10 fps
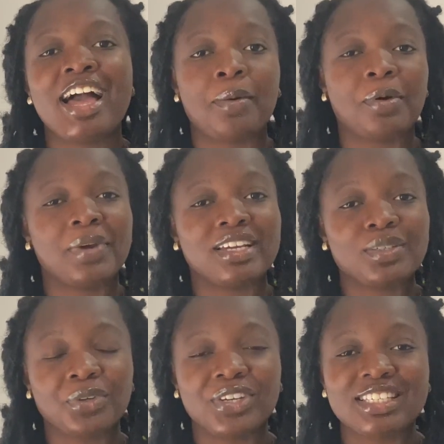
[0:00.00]
about my
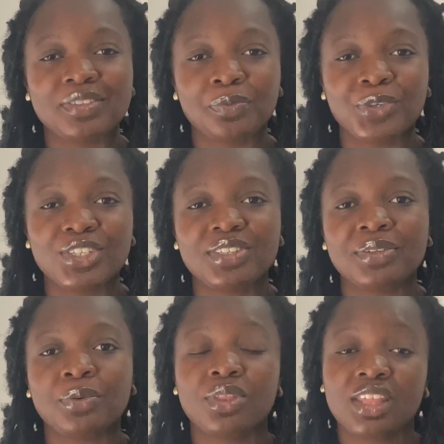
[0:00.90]
experience in
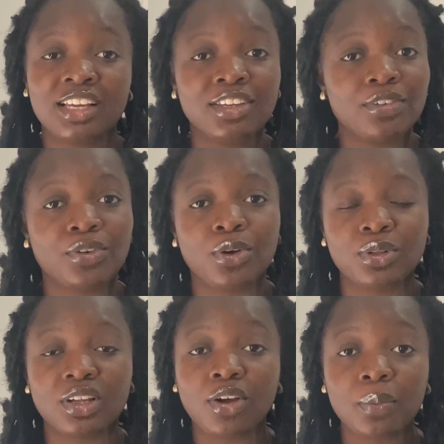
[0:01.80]
Bristol. Thank you for
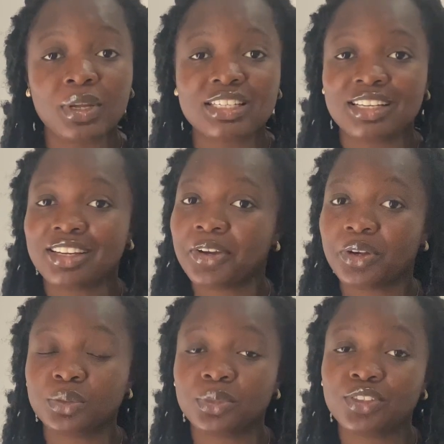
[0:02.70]
all the comments and
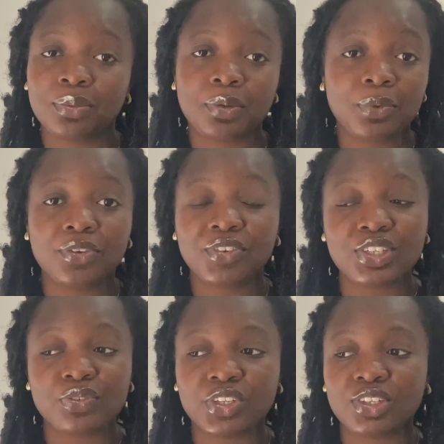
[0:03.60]
encouragement from the
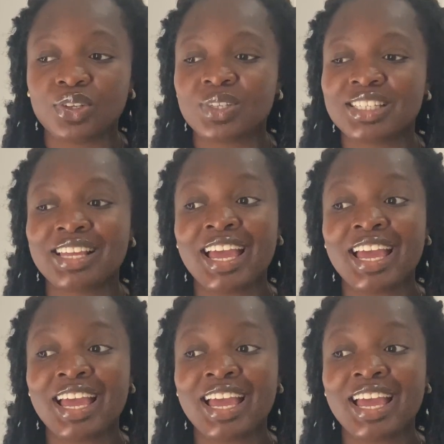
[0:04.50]
previous videos.